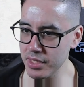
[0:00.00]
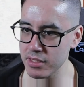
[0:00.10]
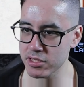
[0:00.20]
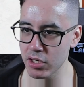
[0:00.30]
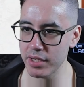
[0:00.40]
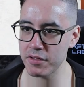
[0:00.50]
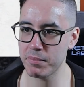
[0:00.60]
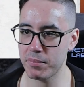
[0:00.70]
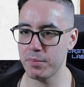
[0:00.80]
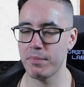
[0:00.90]
So if you
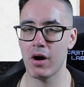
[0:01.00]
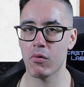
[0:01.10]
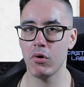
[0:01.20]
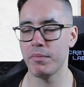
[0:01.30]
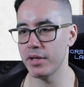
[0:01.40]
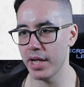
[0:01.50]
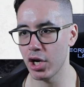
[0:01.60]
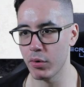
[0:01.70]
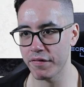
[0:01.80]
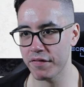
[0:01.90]
put Barrel Warp, you get
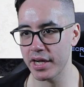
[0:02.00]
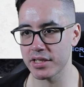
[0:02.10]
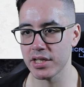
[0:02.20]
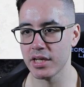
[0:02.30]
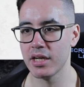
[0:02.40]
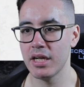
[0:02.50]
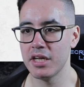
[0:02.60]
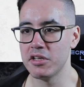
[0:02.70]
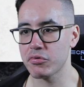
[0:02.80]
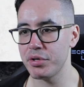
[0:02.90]
no effect.
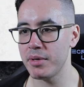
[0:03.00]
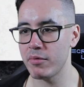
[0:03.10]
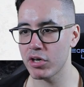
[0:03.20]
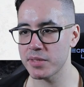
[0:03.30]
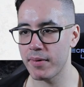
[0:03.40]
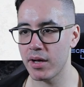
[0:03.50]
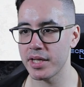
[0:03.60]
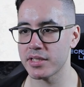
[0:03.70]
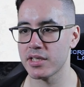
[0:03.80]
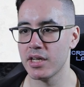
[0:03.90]
Screaming Rust
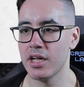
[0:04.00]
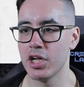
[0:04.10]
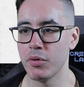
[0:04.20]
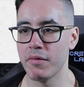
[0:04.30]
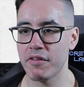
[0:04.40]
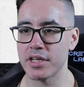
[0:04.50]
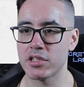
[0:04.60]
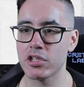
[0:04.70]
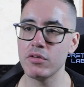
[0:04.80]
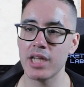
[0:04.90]
Spikes, you inflict
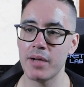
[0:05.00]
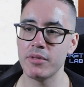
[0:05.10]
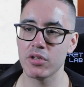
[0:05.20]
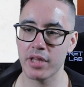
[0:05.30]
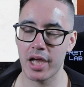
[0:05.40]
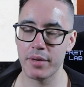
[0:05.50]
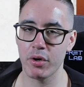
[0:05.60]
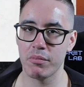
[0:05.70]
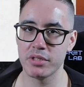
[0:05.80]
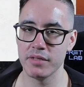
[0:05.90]
2 damage on the enemy
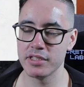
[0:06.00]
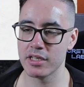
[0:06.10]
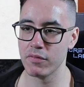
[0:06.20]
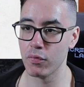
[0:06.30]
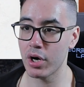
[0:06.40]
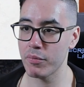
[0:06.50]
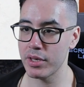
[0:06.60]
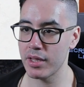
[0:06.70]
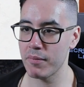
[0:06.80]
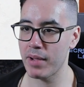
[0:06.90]
operative instead of 1 when
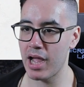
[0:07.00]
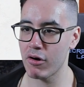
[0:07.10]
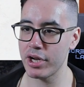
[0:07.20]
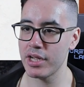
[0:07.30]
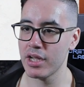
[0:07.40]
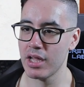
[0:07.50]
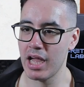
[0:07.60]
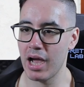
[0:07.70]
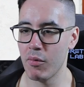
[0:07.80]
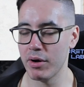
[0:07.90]
they parry,
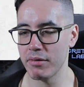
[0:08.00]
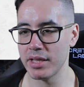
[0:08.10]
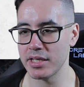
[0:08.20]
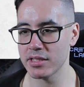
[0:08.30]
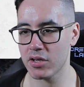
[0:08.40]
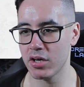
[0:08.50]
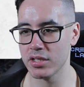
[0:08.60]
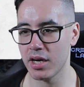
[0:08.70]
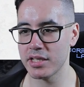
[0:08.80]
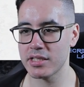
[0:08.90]
or when they discard
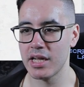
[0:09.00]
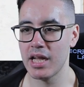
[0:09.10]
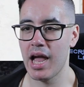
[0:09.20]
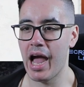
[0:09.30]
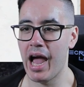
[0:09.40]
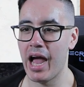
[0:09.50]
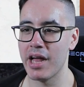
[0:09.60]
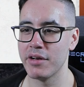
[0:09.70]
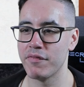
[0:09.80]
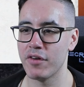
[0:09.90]
dice.
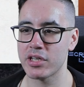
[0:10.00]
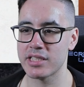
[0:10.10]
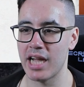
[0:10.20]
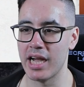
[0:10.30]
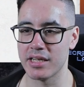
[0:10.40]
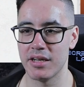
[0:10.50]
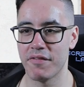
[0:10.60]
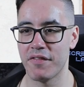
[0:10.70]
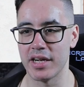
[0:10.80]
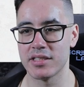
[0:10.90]
And Vox Stack
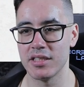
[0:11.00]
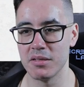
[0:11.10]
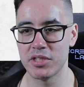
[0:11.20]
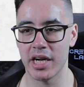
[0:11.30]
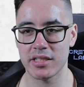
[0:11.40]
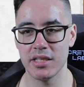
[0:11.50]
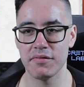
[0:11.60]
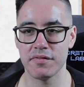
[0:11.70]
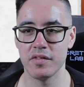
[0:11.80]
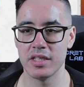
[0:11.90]
affects the
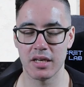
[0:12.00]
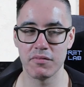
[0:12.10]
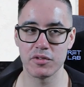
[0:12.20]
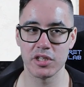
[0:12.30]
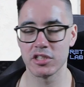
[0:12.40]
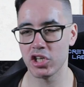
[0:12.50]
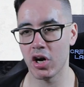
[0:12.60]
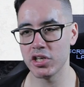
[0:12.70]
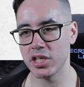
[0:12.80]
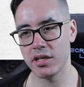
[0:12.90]
objective instead of just
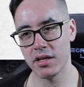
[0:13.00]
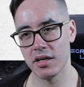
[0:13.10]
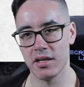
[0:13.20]
charging.